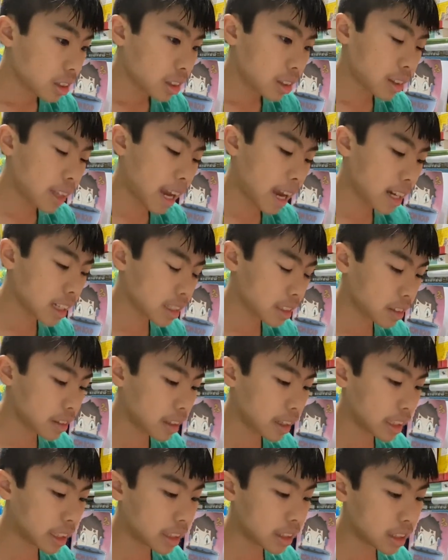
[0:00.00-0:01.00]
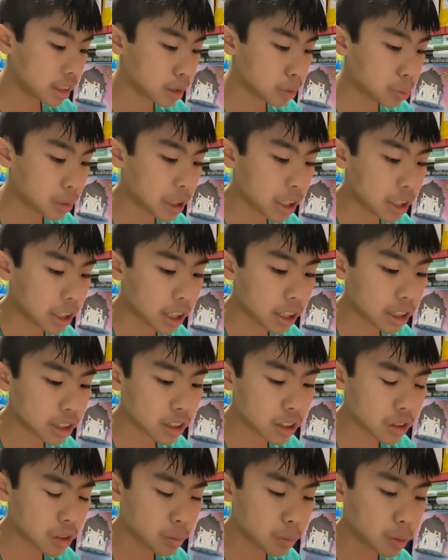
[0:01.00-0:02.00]
Tax credits.
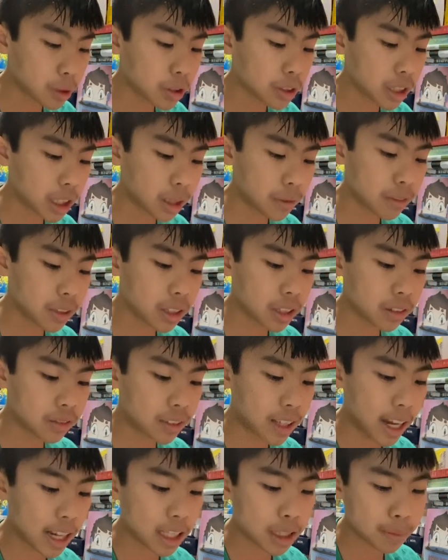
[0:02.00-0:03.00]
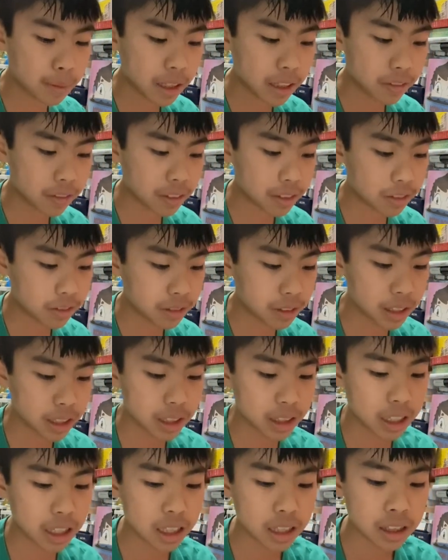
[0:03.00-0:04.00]
Depreciation are most obvious of tax benefits for real
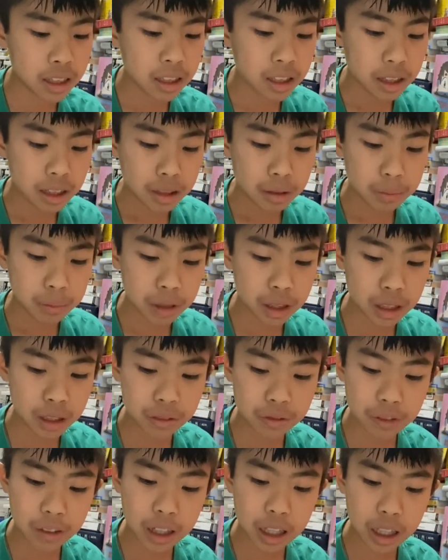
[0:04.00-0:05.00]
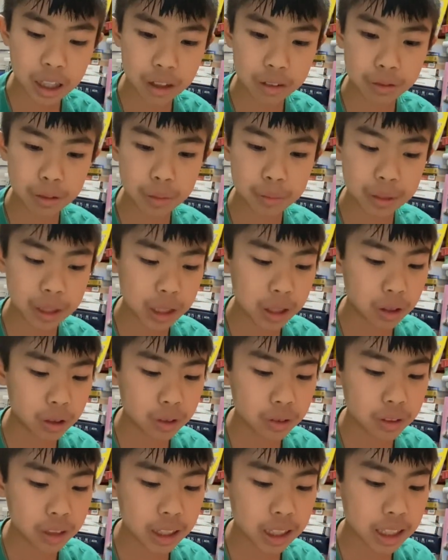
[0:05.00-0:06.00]
estate, but is far from the
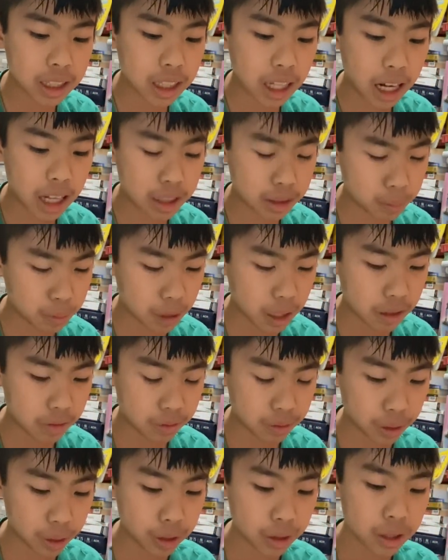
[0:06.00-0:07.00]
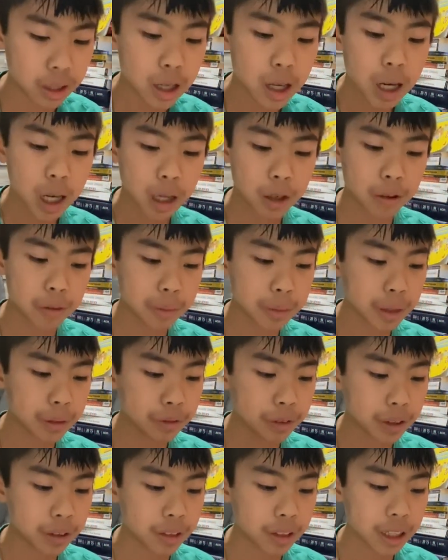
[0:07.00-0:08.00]
only tax benefit. Governments
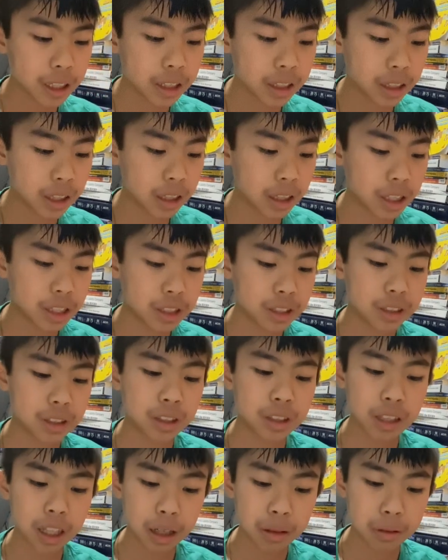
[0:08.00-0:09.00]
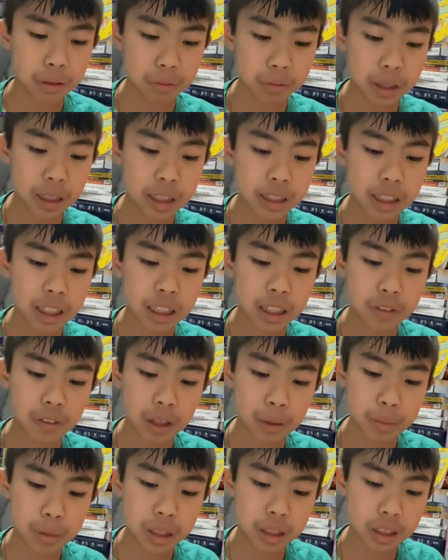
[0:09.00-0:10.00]
frequently target certain types of real estate
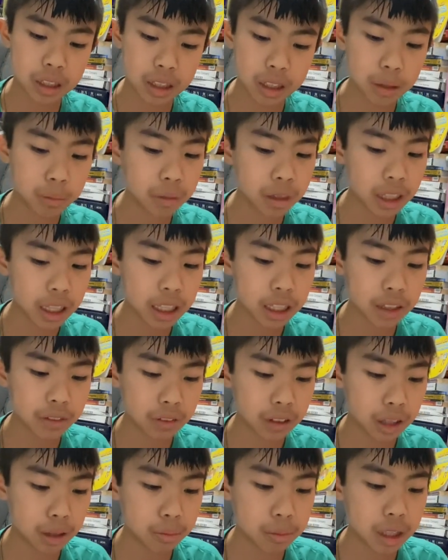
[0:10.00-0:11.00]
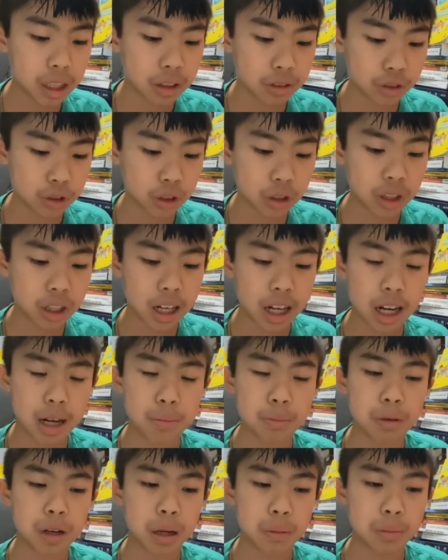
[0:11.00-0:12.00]
developments to stimulate development of certain high
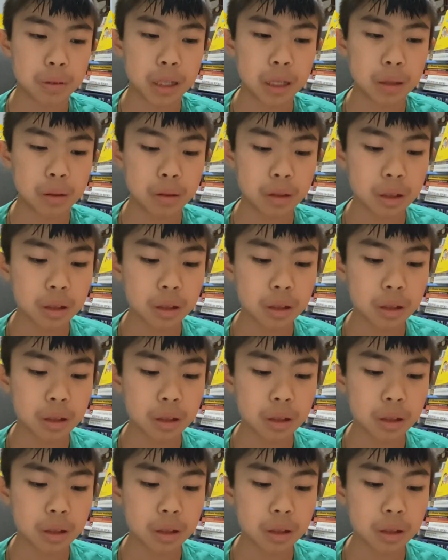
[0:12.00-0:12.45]
property